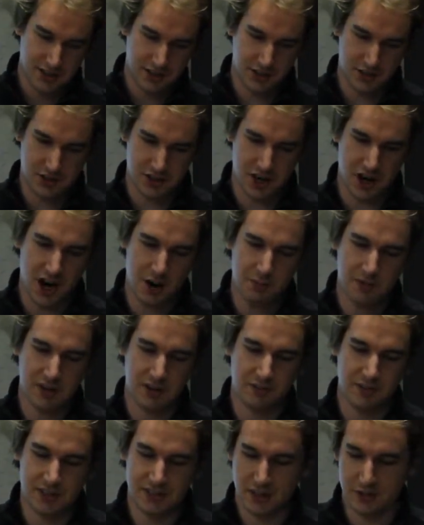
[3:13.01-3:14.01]
the chairman
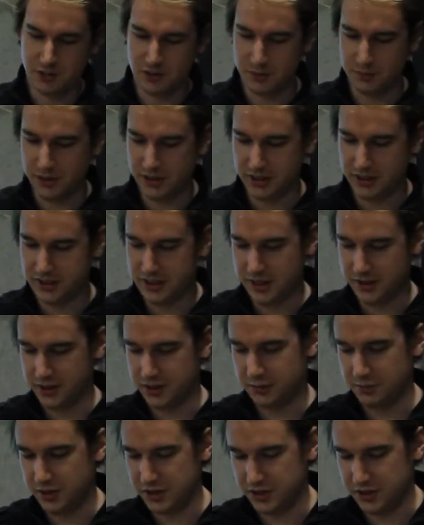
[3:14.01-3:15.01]
of the Central Military
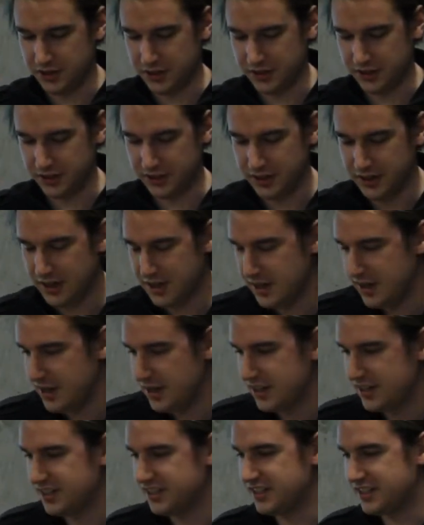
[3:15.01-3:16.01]
Commission
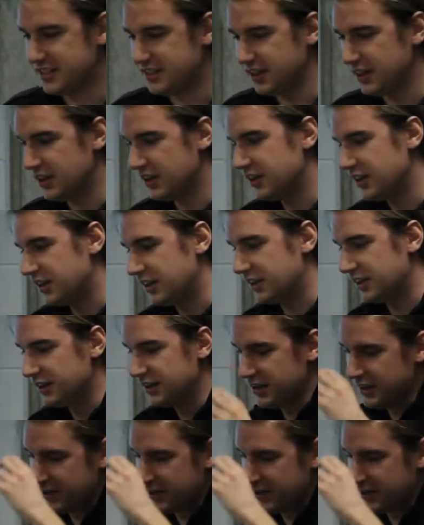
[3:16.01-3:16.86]
still